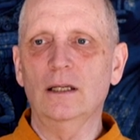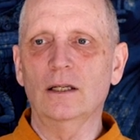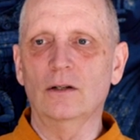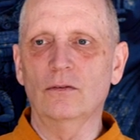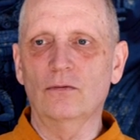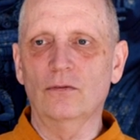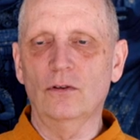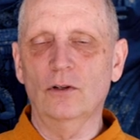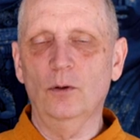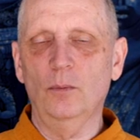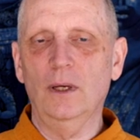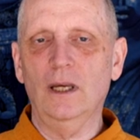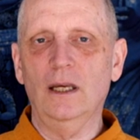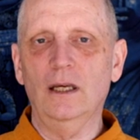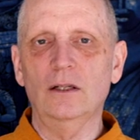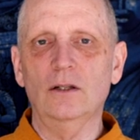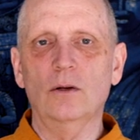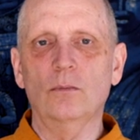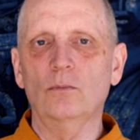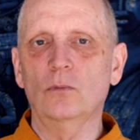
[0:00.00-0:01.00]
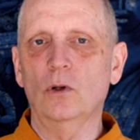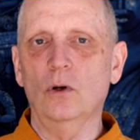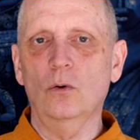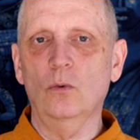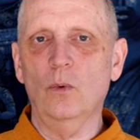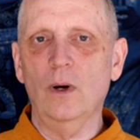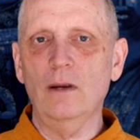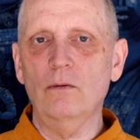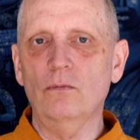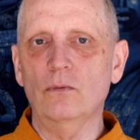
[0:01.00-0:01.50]
confirming it.
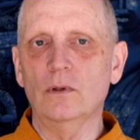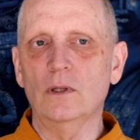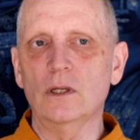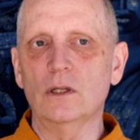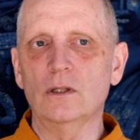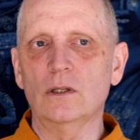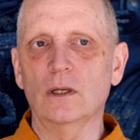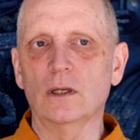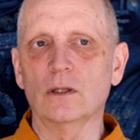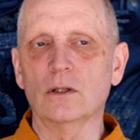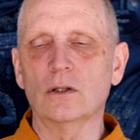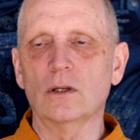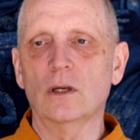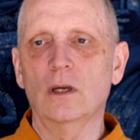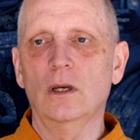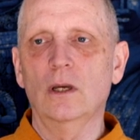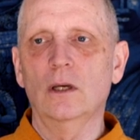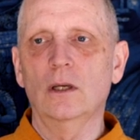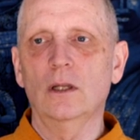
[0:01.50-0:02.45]
Don't wait for these things.